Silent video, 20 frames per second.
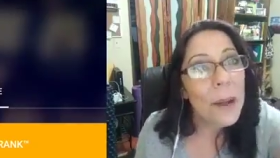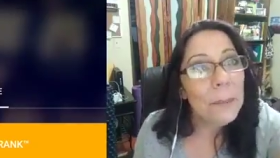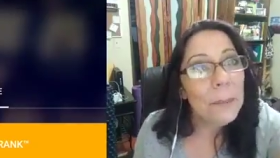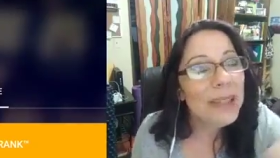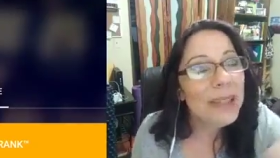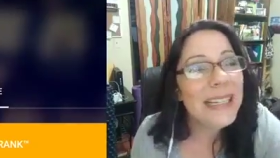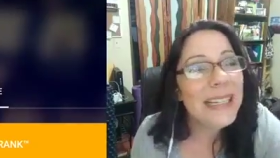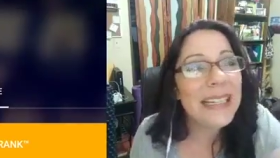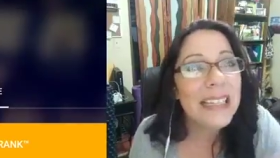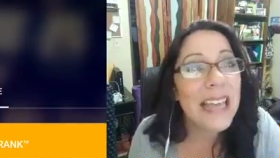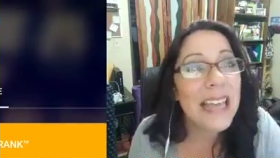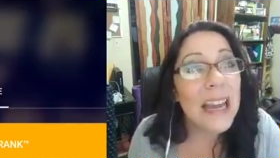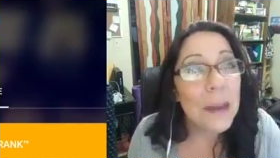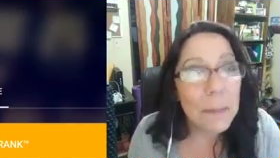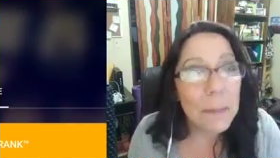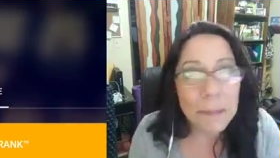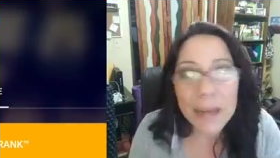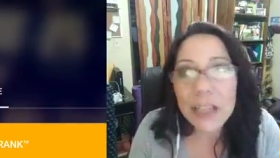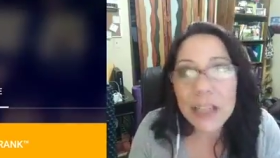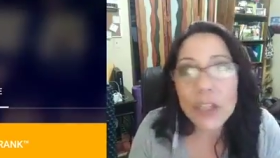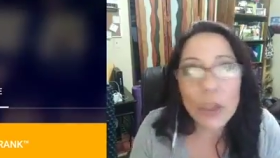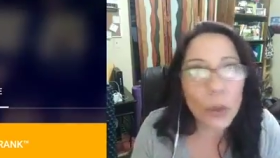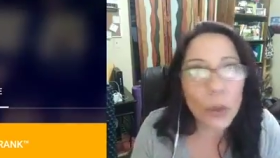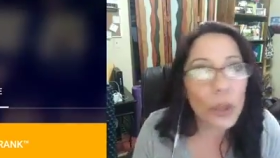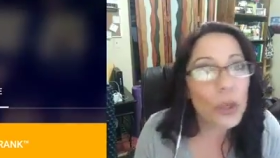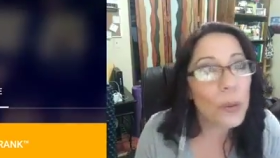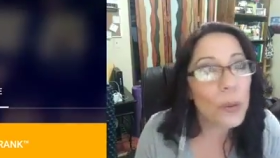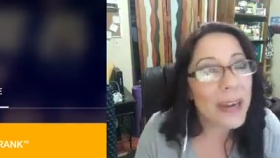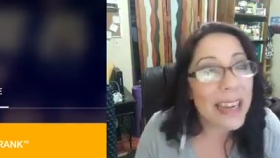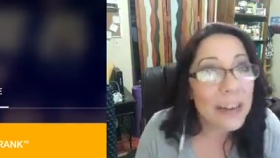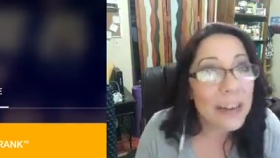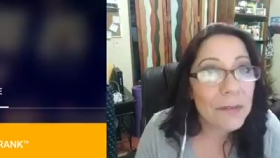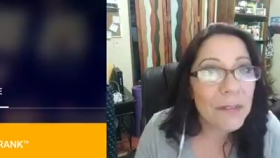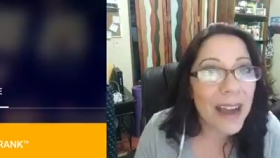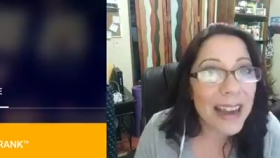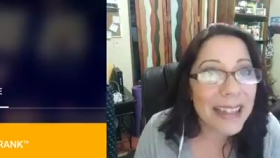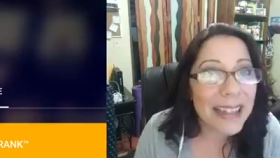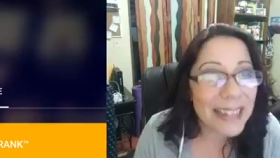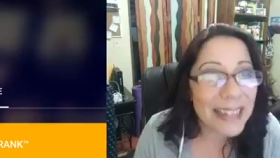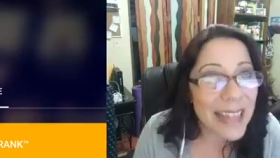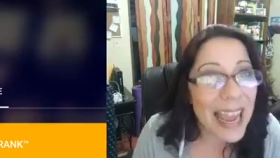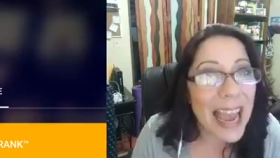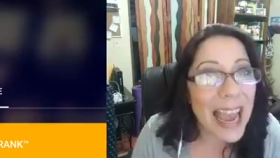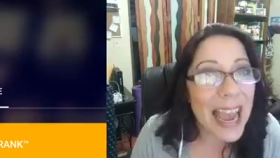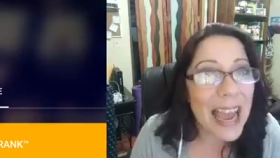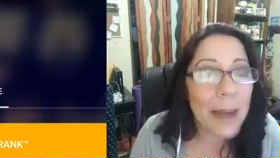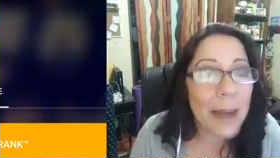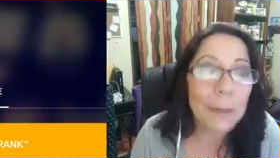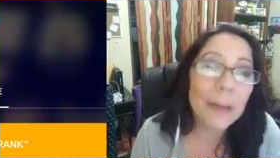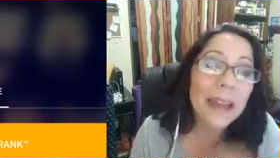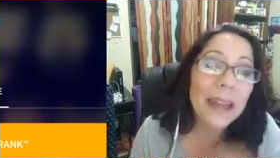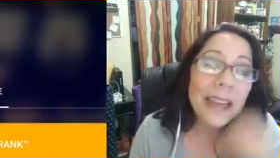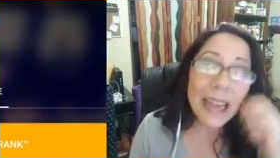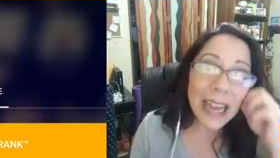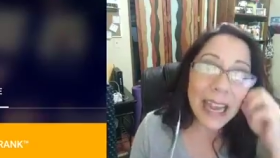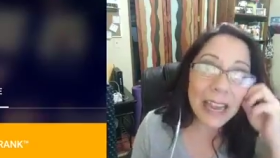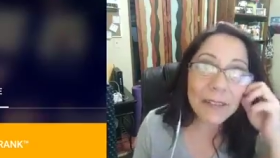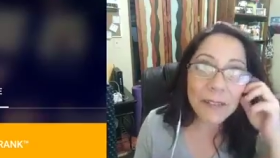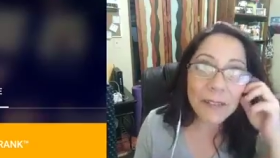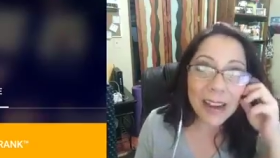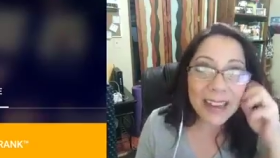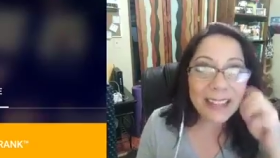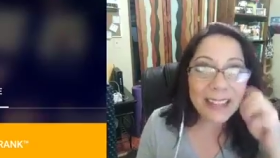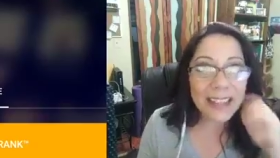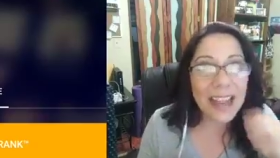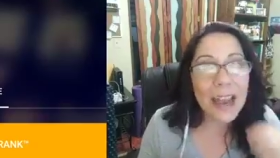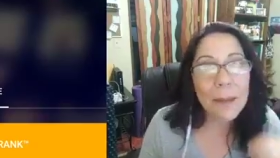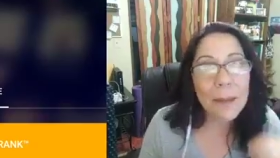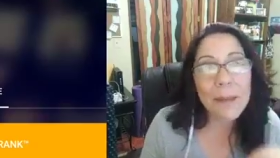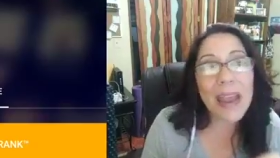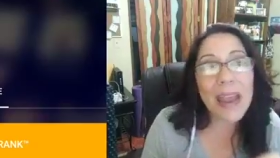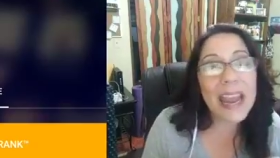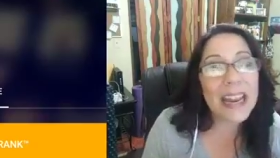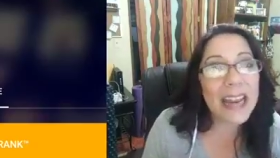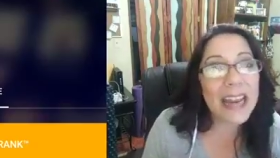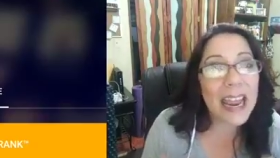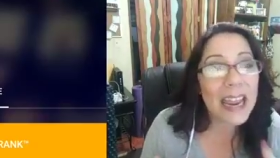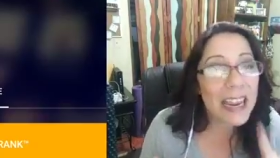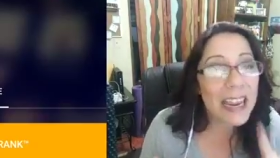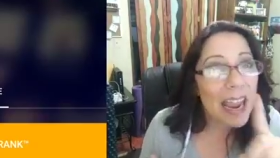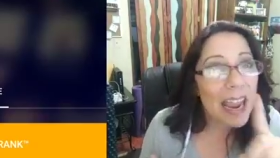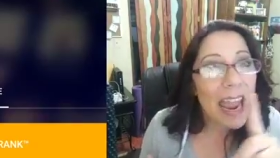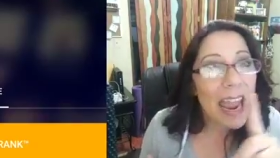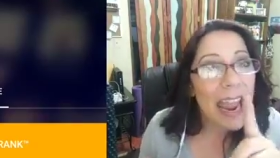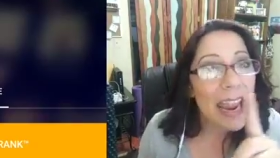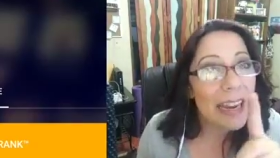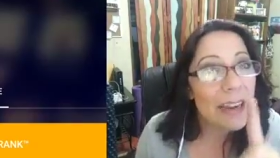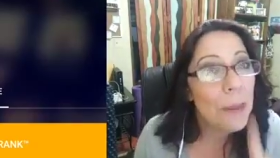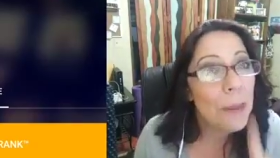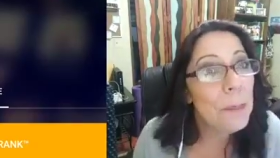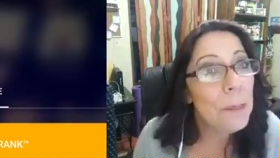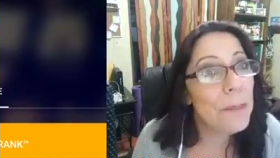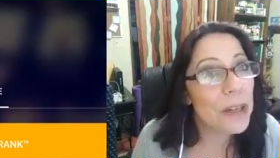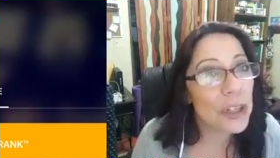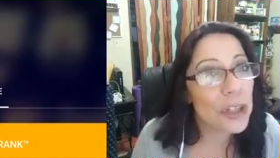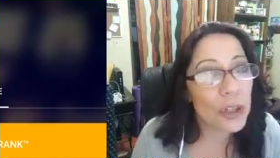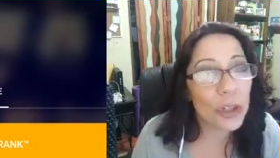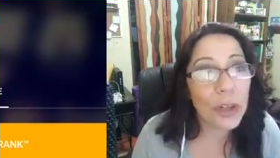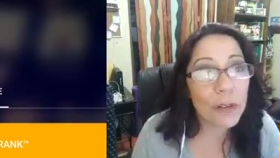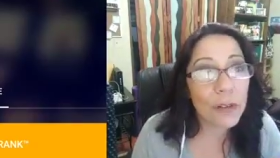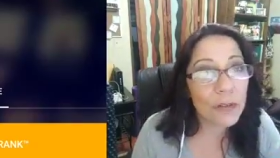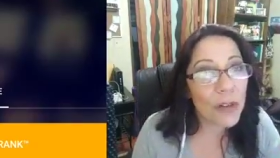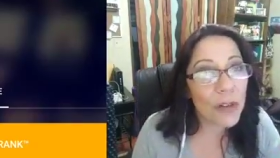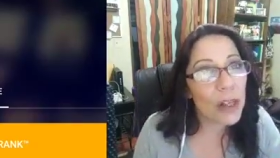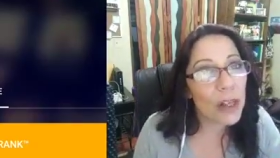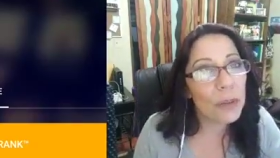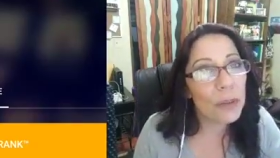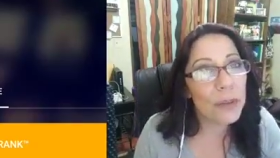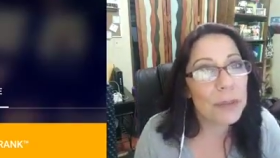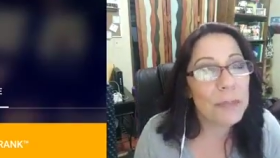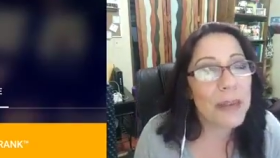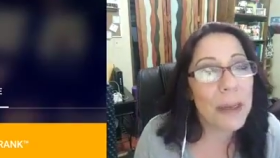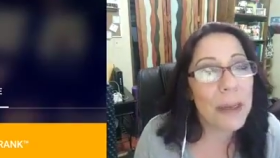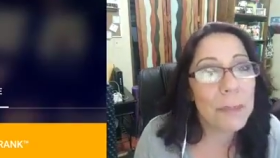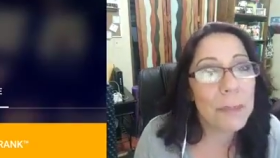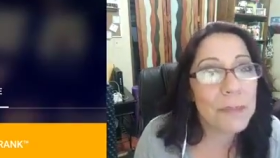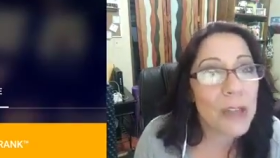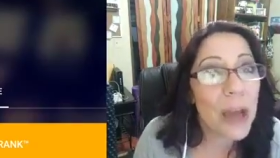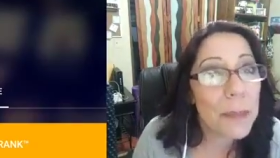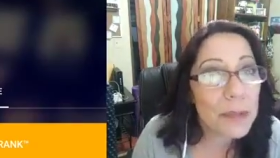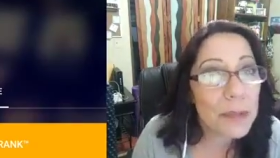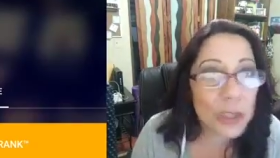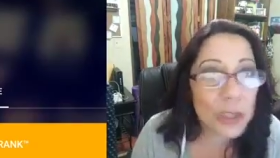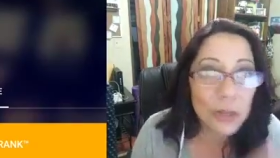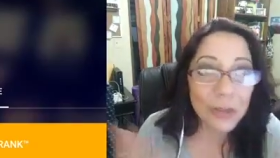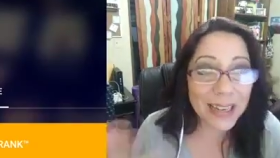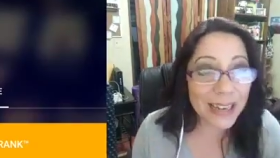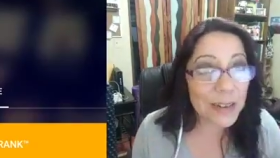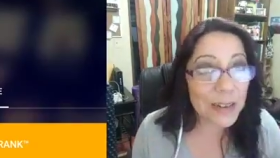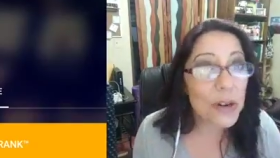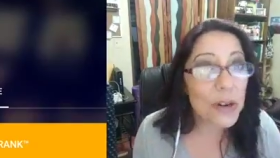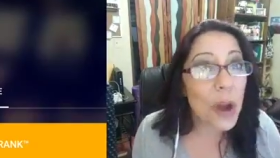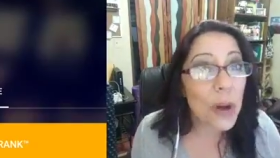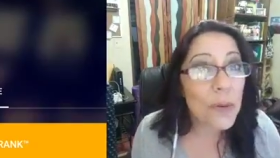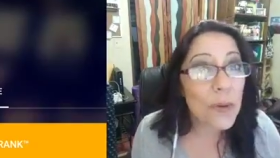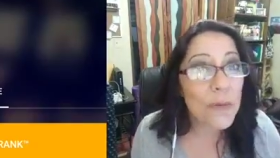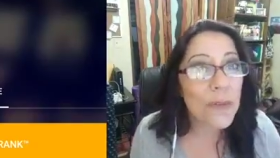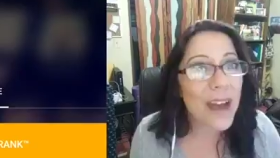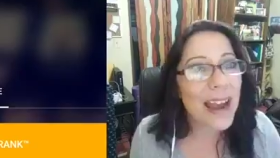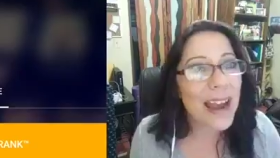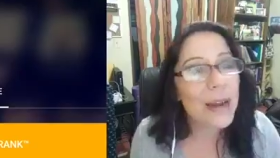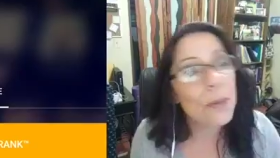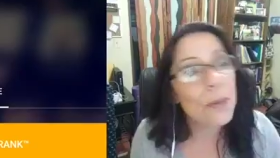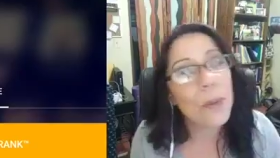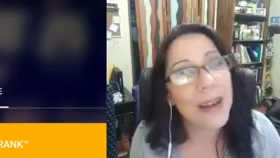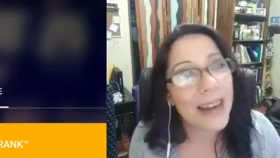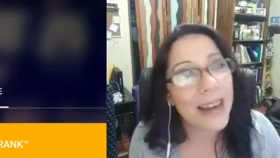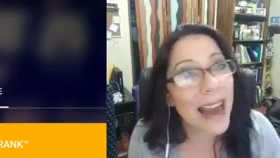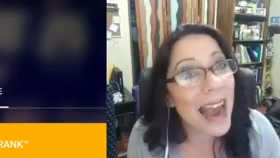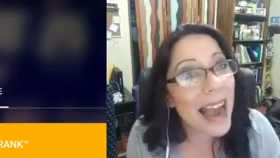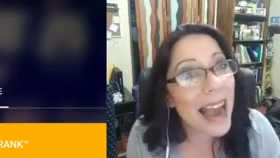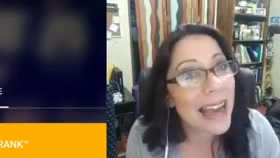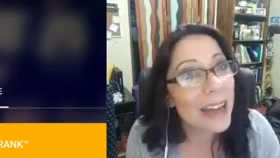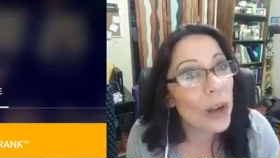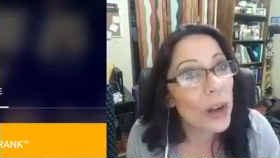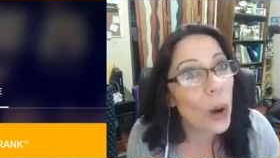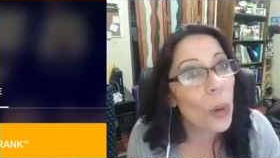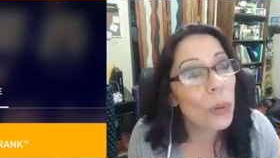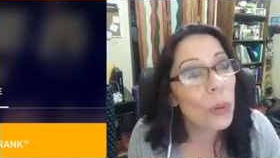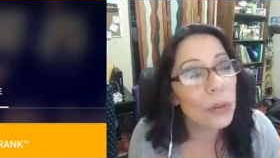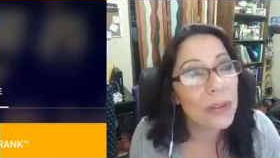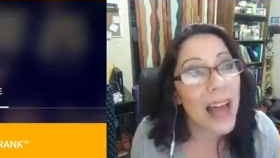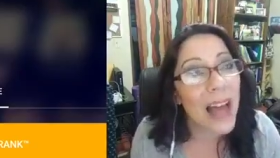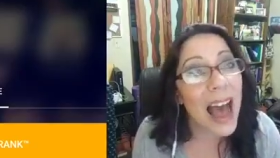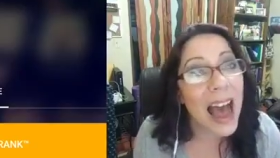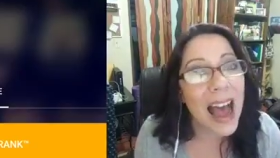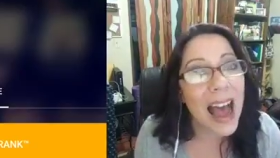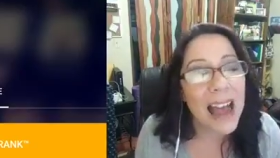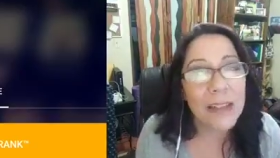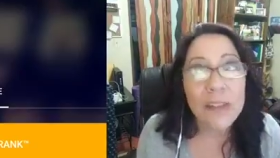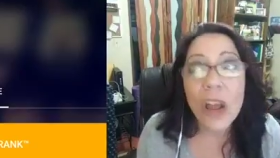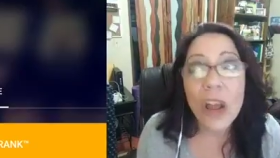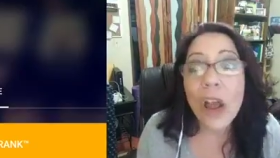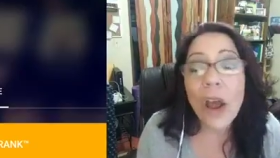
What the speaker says: please make sure you invite them. And hey, make sure you're following me up top so you get notified when I go live.